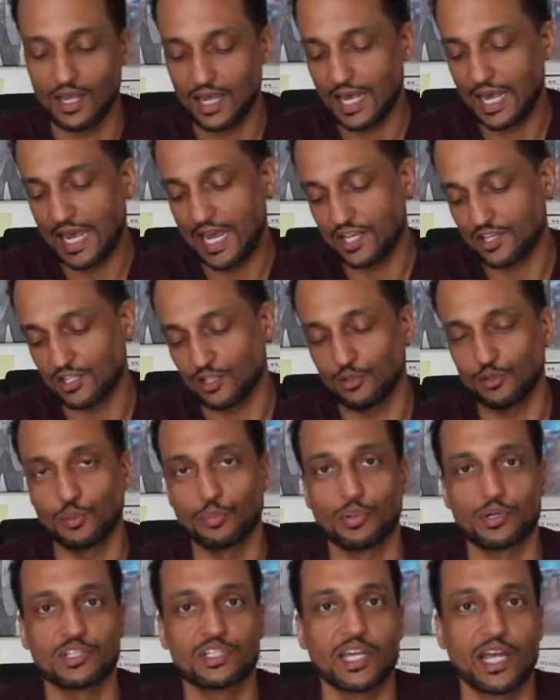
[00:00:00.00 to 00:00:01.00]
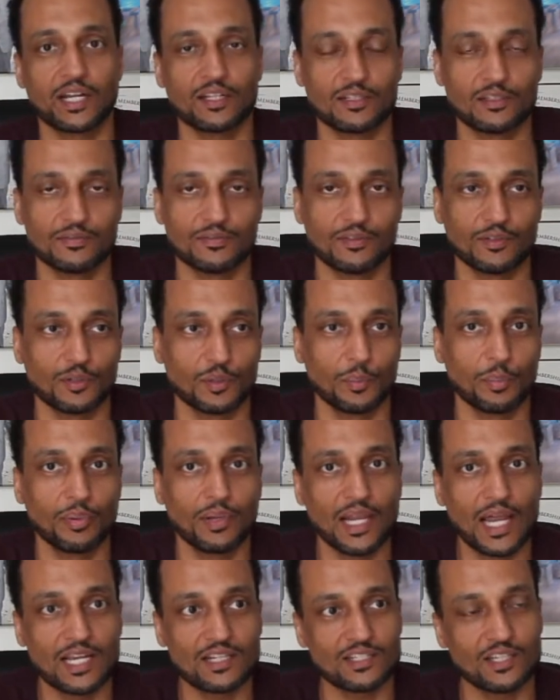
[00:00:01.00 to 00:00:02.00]
has a little protective little
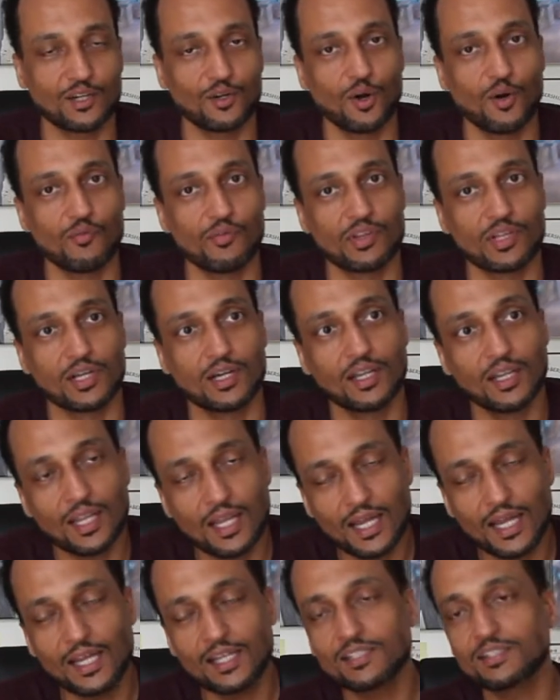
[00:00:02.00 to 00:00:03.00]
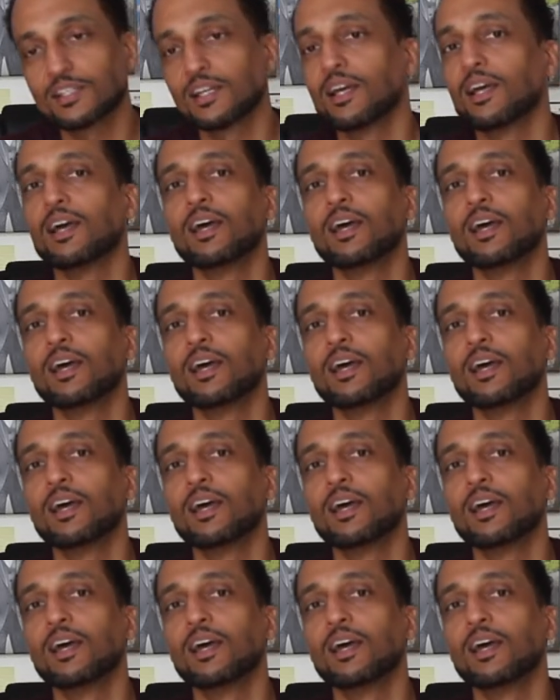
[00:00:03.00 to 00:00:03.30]
plastic over the glass,